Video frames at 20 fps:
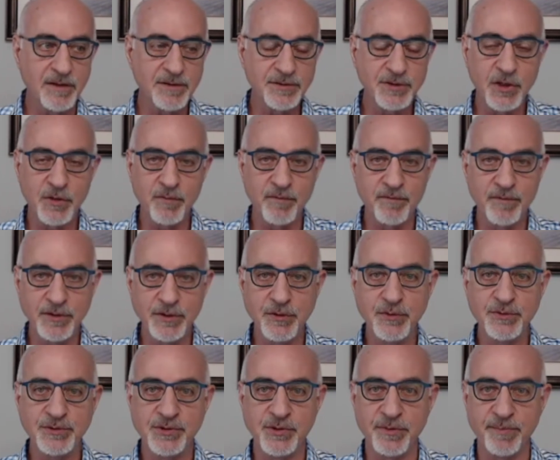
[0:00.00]
don't
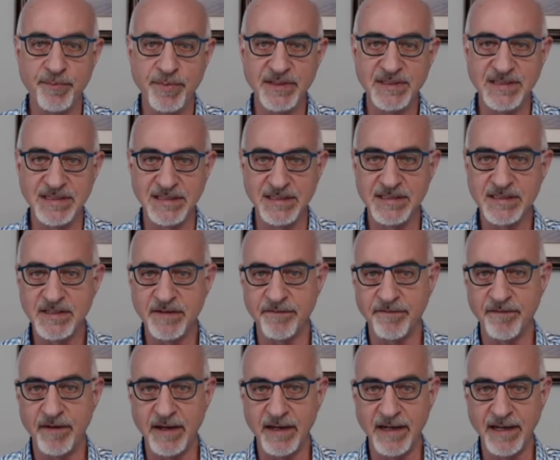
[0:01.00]
use your business to
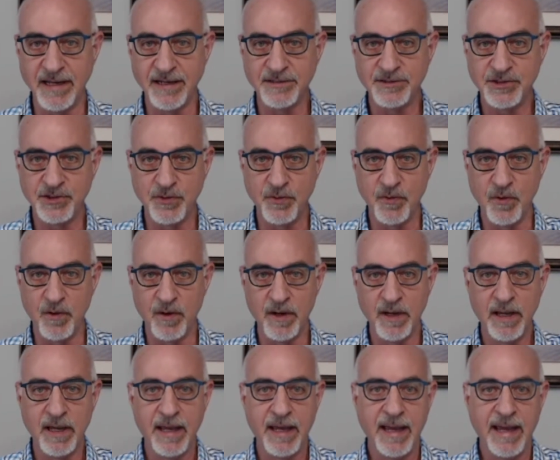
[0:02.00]
finance your
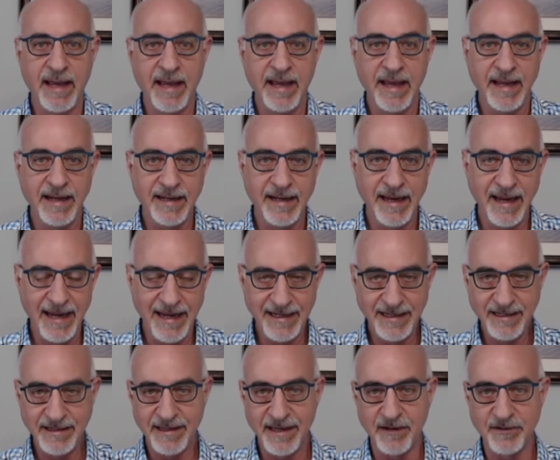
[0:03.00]

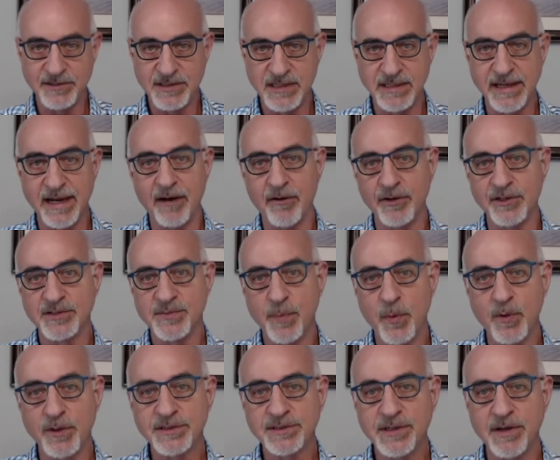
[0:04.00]
$80,000
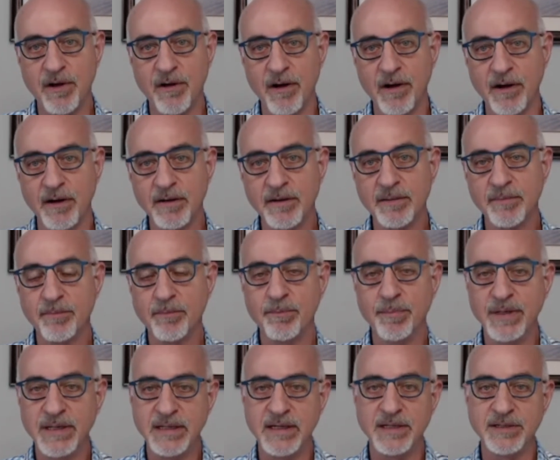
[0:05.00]
sports car
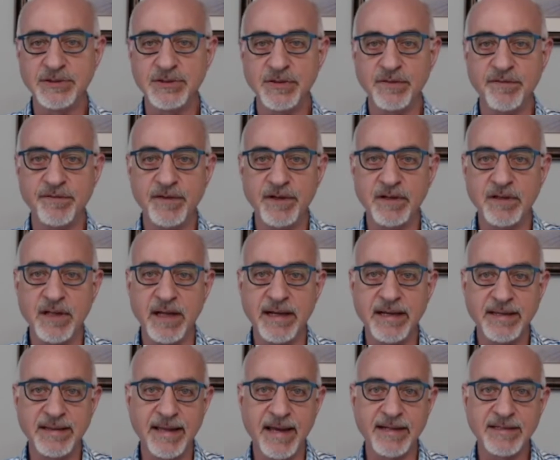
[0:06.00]
because you feel
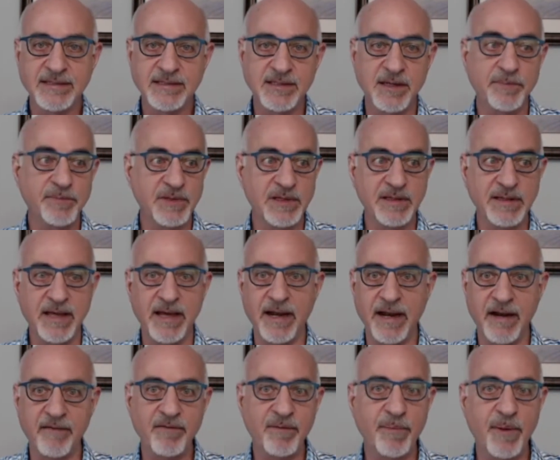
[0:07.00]
like that's something that
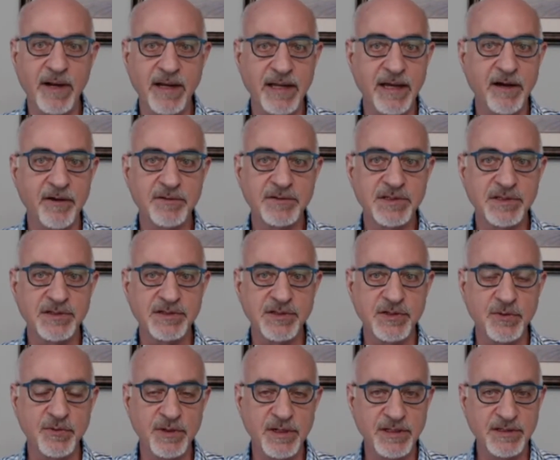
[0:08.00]
everybody else is
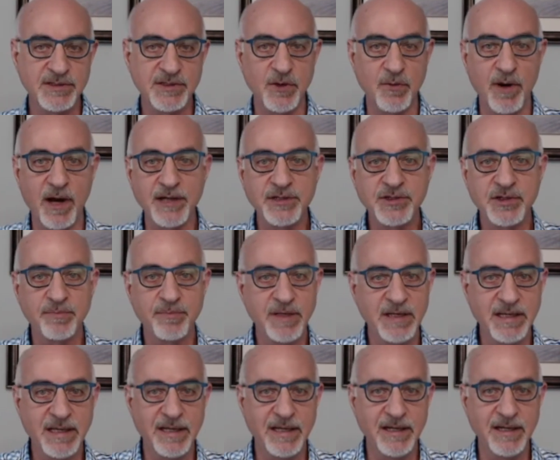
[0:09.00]
doing, so I should be
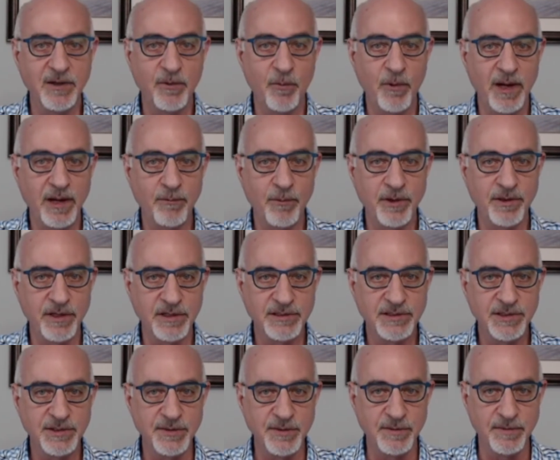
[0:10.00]
getting away with it
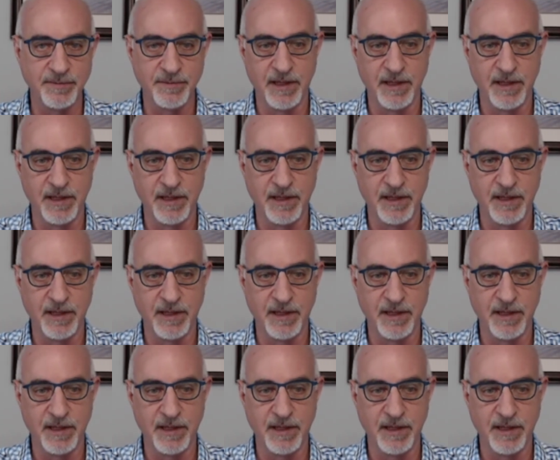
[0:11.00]
too.